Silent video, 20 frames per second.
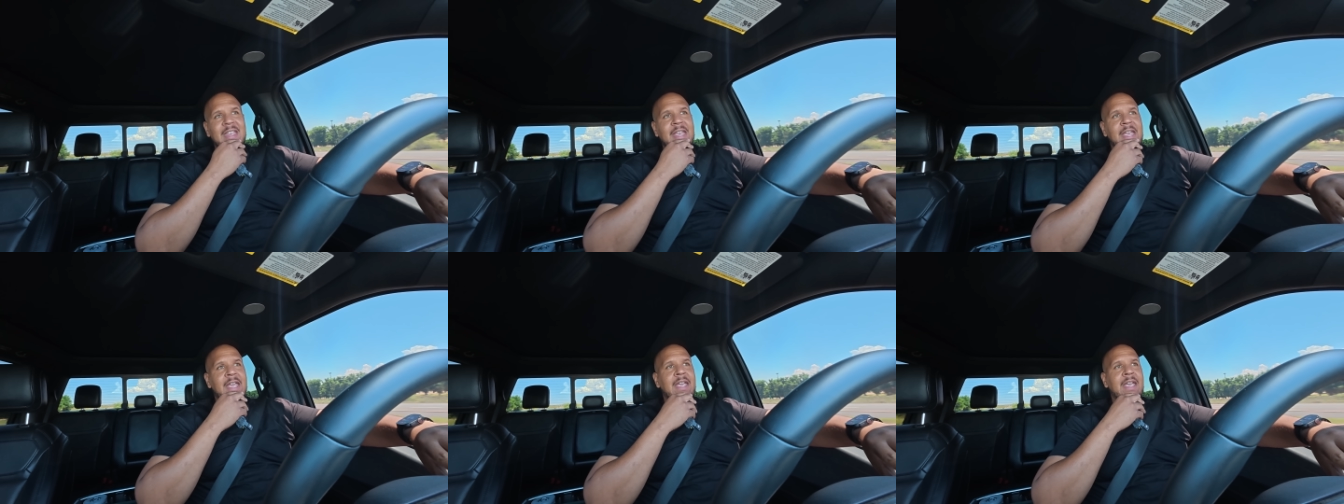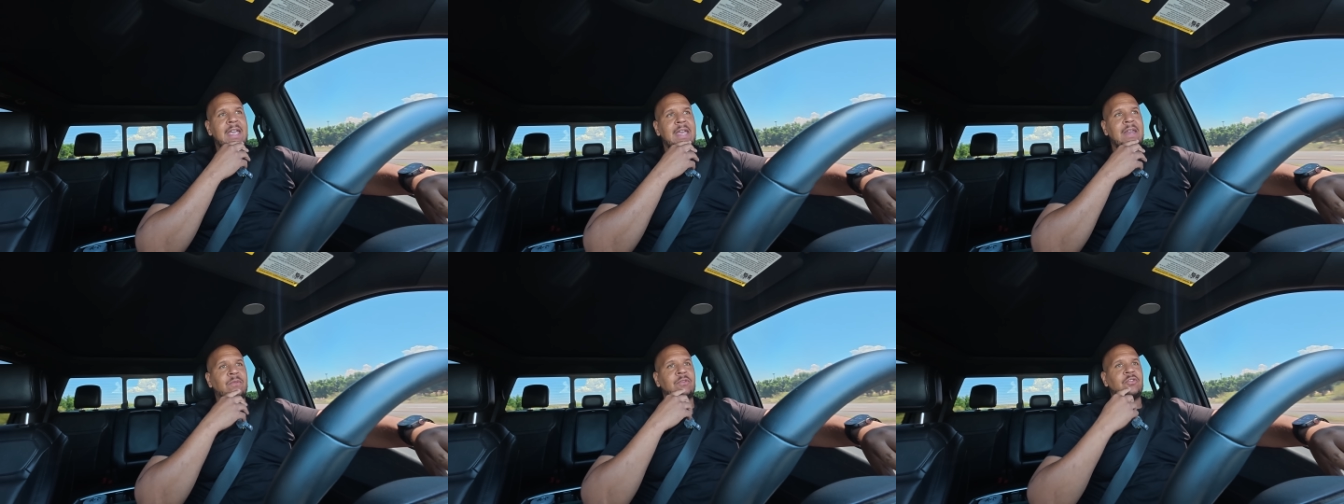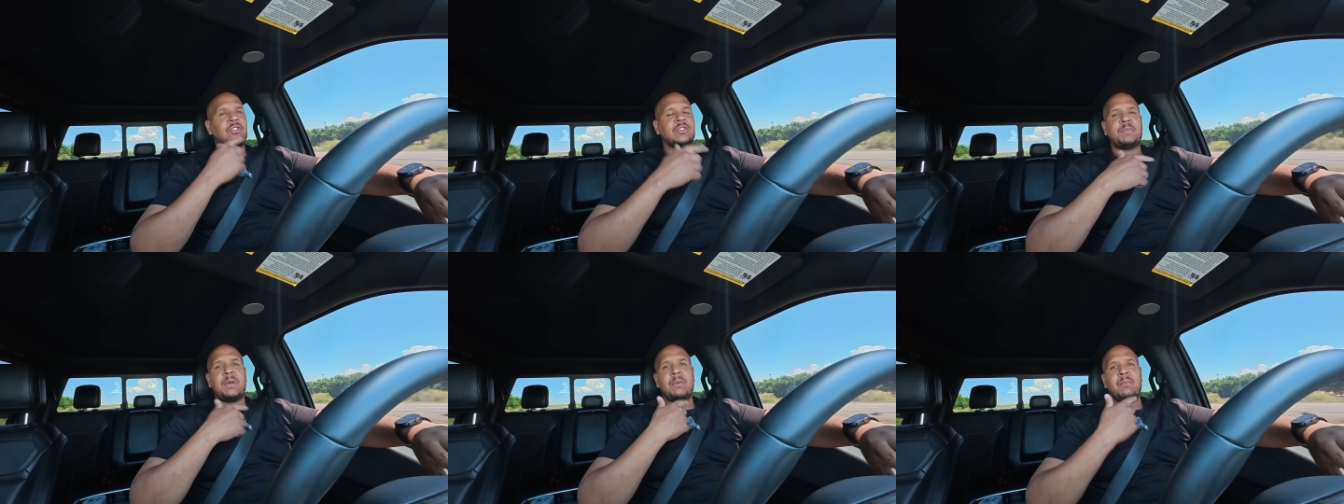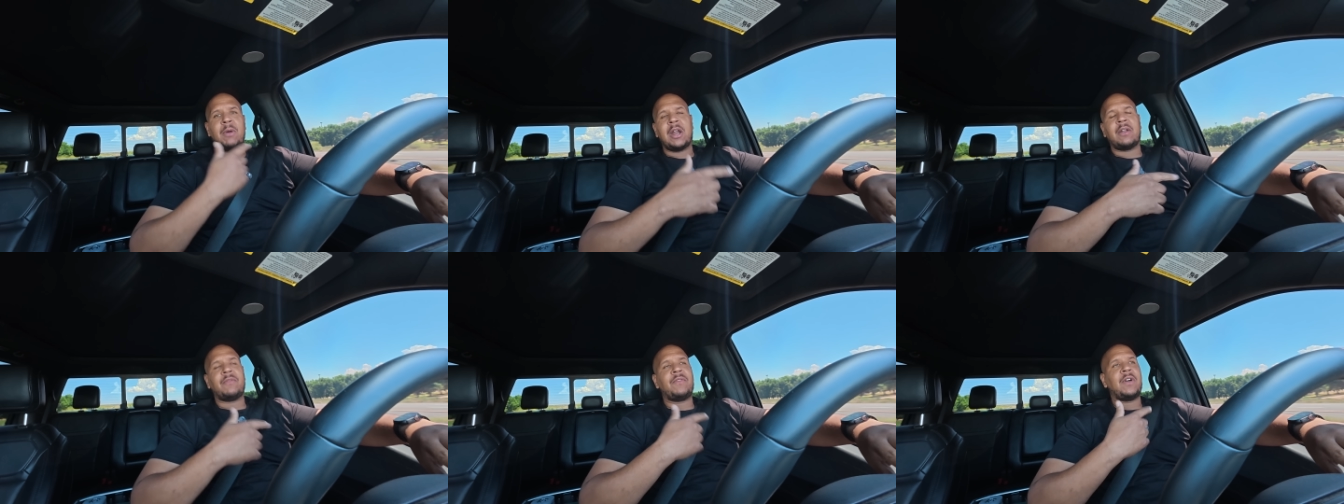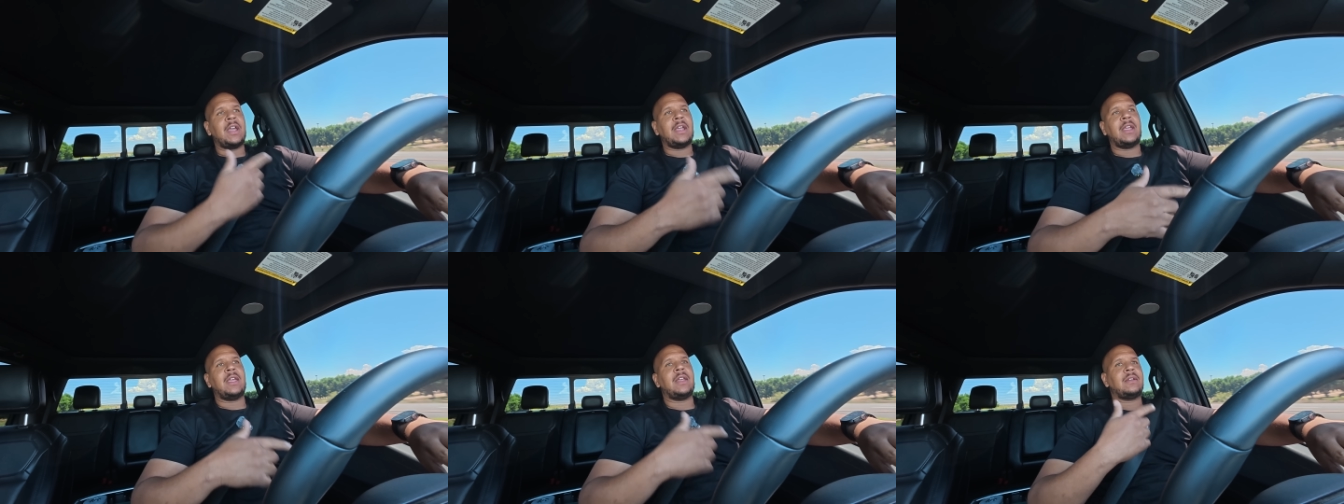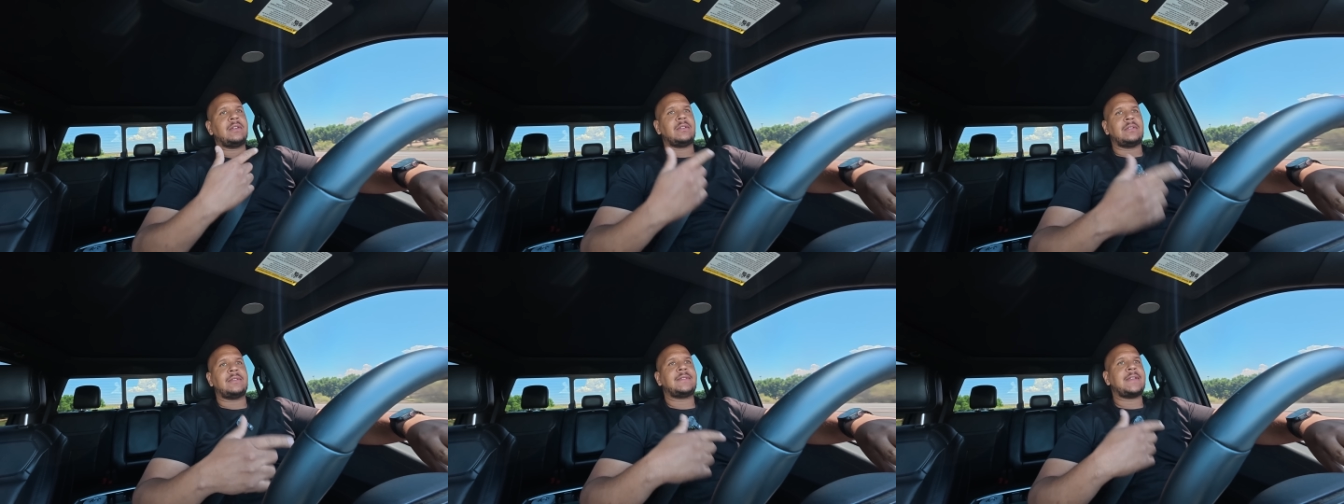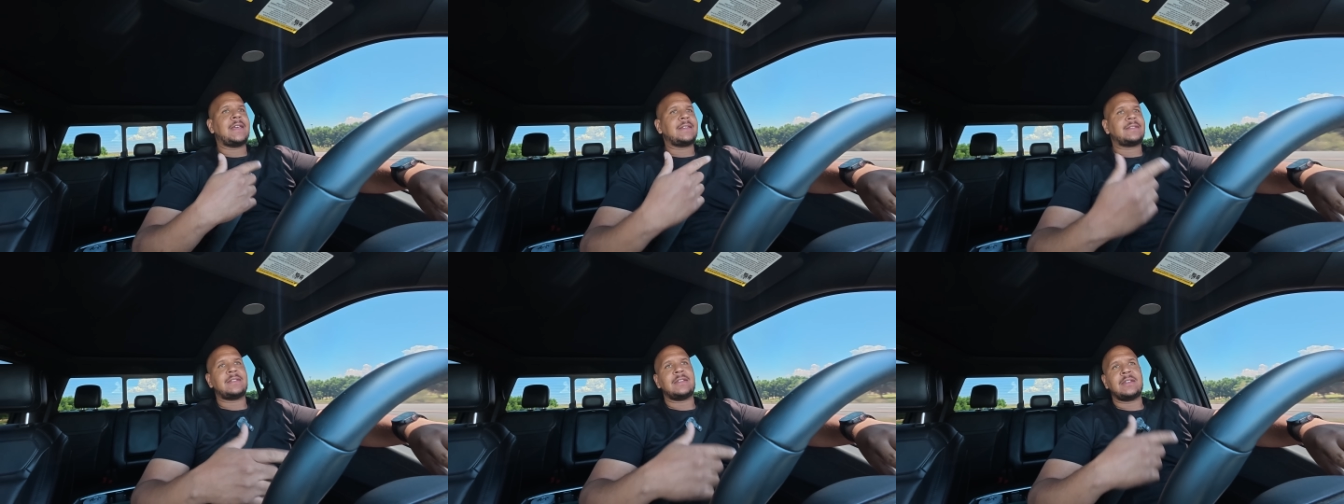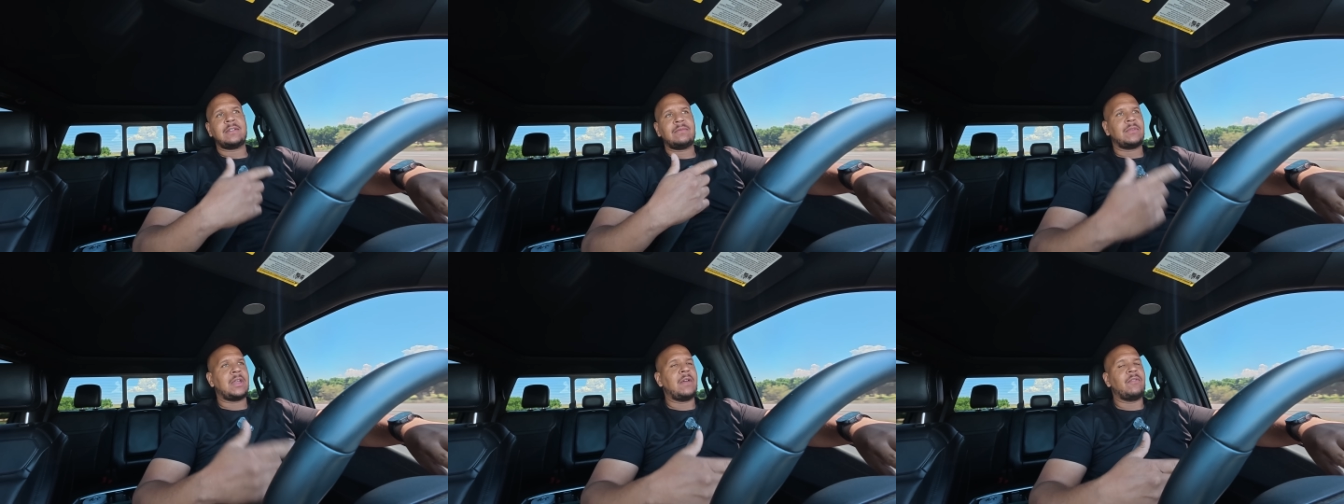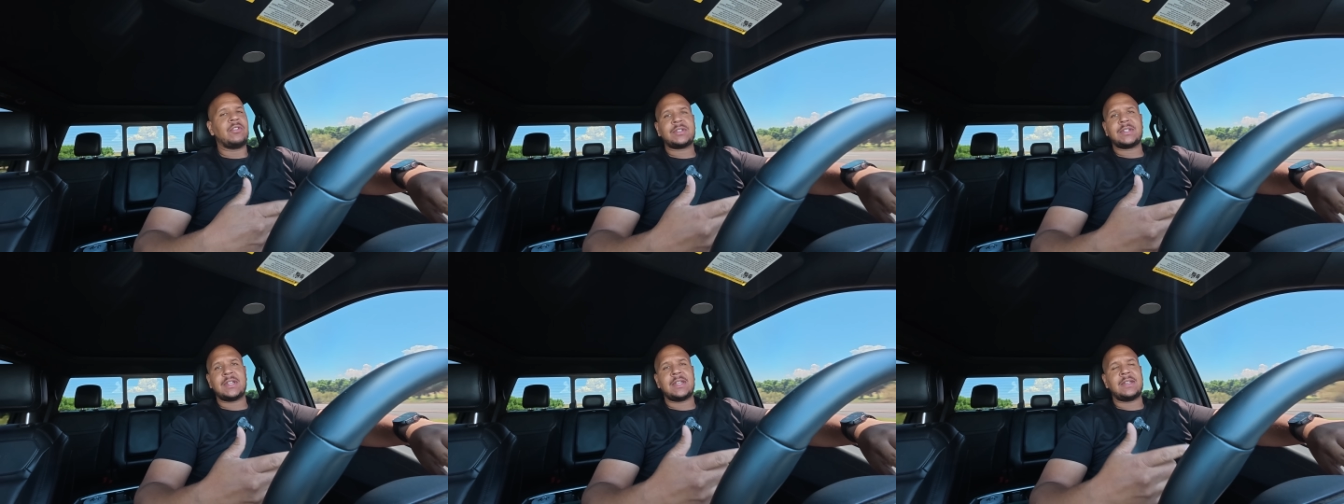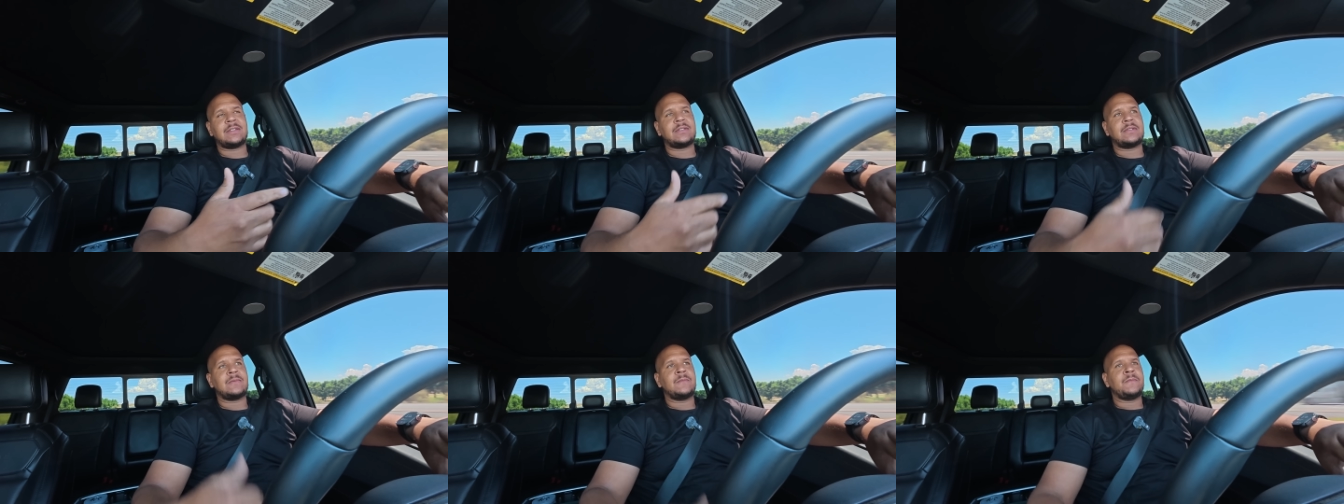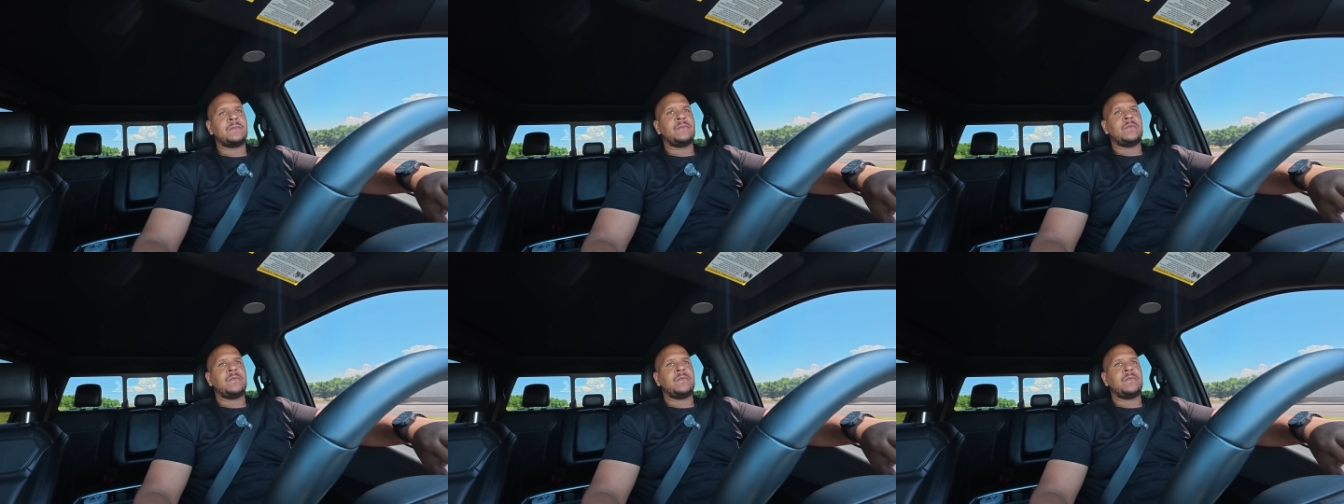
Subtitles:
and we've just been modifying it, testing ever since.